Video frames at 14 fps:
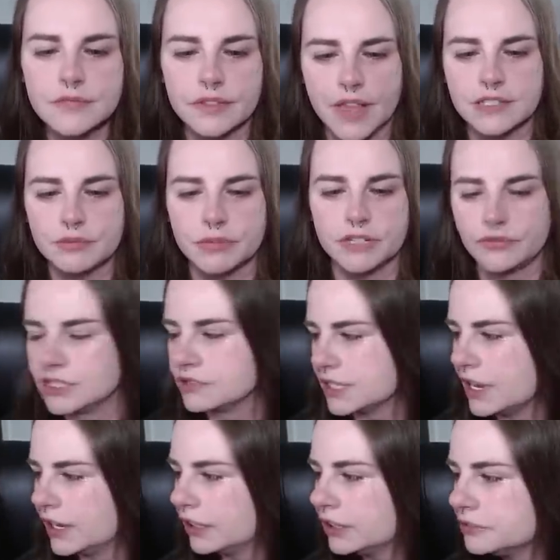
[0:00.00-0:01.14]
That's what it feels
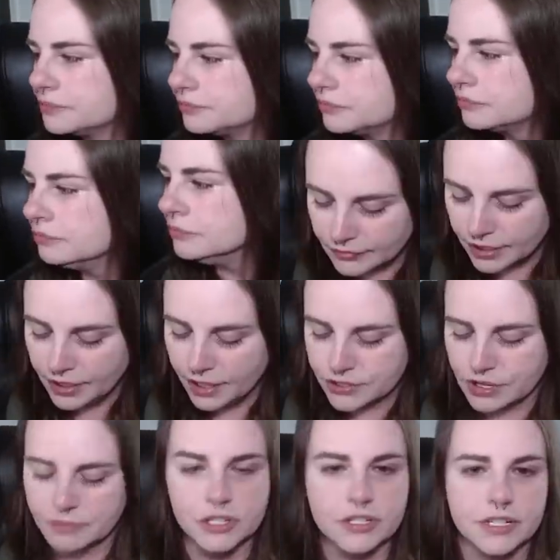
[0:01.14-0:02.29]
like. So
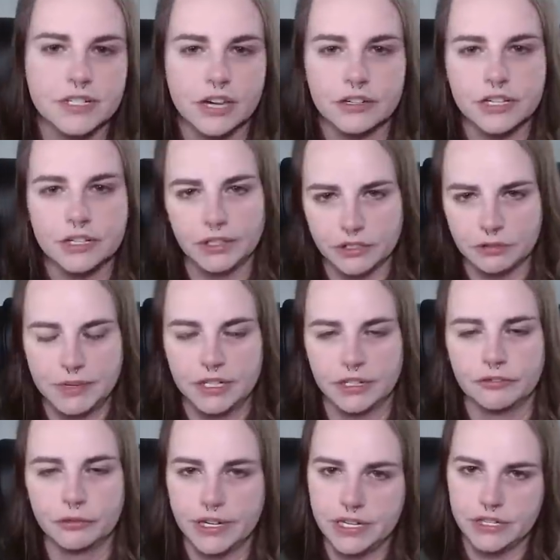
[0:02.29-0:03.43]
I'm just gonna tell you a little bit of
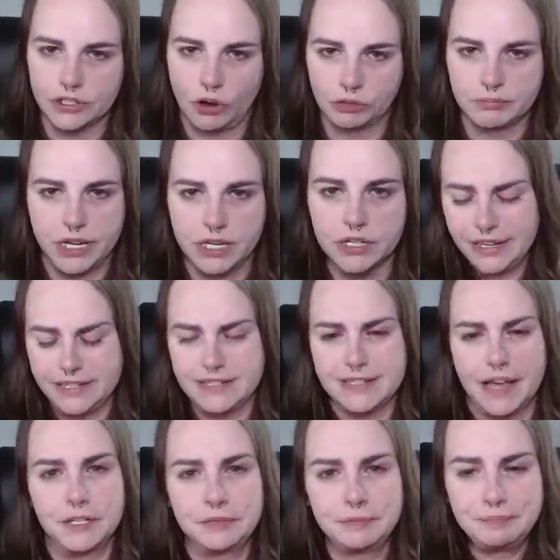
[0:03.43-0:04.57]
what he told me. He
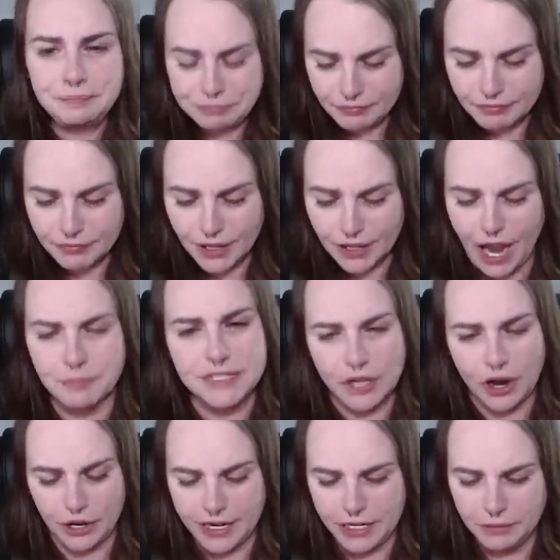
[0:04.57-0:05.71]
said, I'm
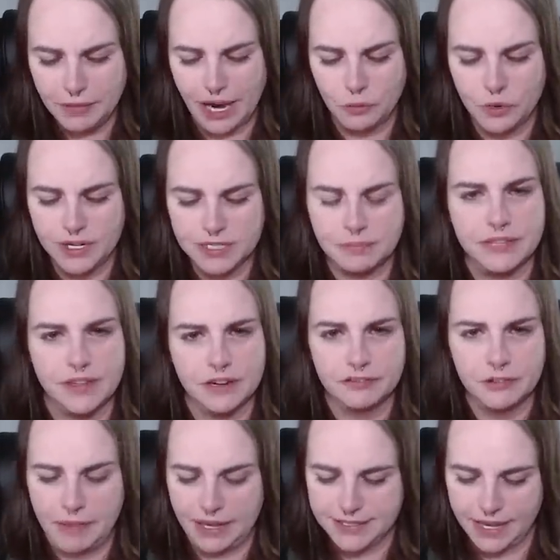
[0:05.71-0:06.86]
sorry, but I want to be there for
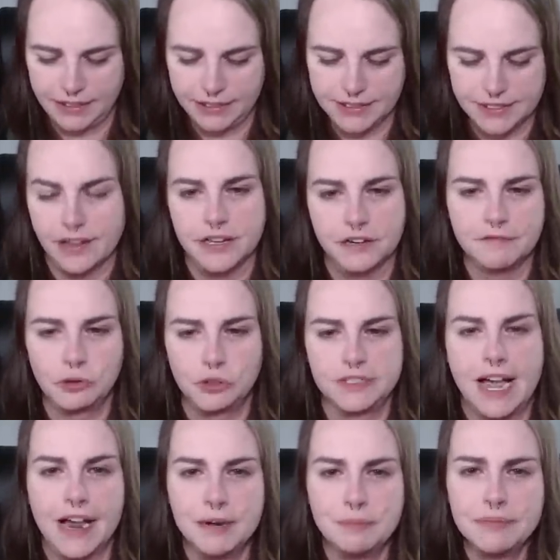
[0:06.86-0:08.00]
my second son full
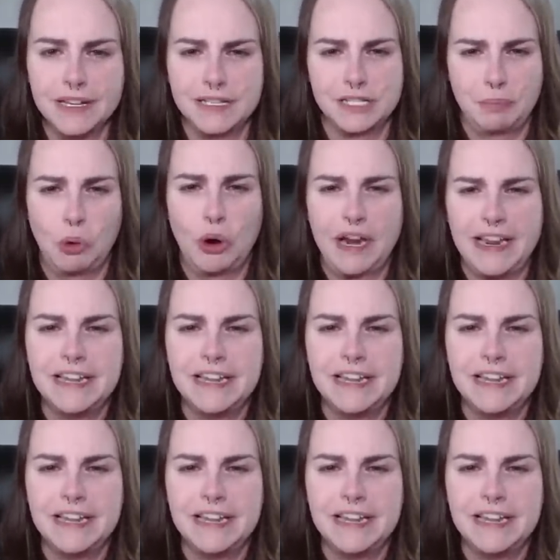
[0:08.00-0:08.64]
time. It's a boy.